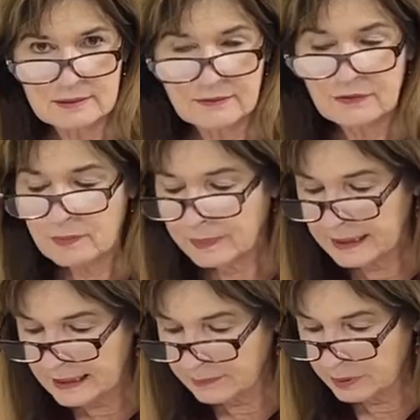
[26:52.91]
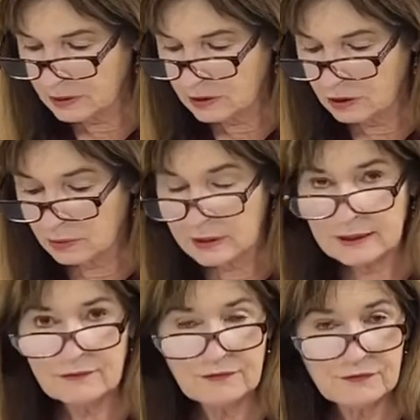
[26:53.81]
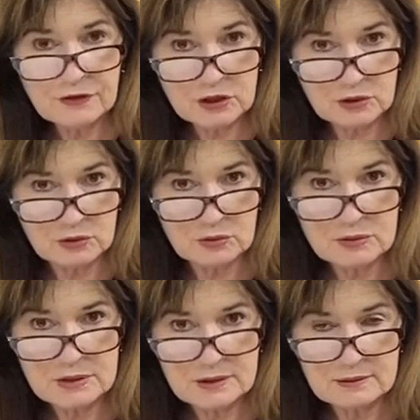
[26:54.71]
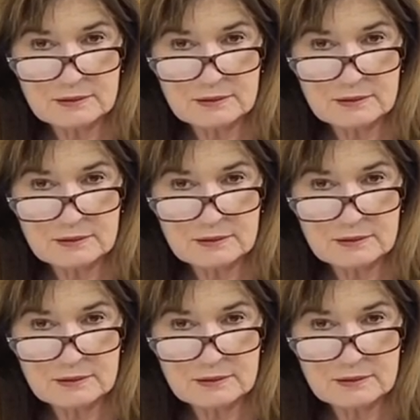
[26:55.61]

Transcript: for people who were confused,